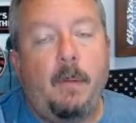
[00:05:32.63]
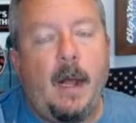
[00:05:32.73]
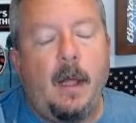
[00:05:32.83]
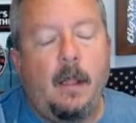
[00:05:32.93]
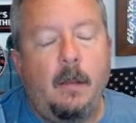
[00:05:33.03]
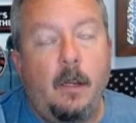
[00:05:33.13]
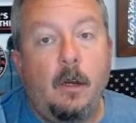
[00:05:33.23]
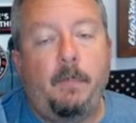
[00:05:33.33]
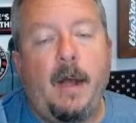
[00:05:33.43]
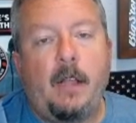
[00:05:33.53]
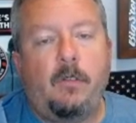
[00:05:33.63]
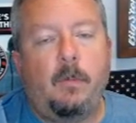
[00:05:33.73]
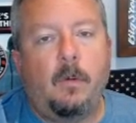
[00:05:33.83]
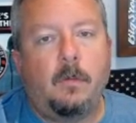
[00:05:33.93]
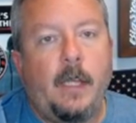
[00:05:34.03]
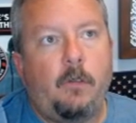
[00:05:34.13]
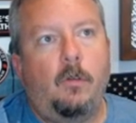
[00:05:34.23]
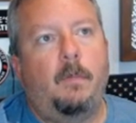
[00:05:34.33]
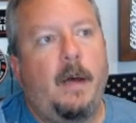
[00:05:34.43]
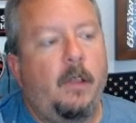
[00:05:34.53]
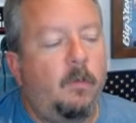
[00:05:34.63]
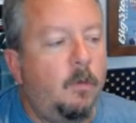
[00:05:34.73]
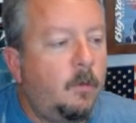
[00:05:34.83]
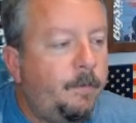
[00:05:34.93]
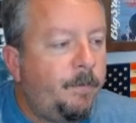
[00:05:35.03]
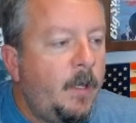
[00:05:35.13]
impossible, next to impossible.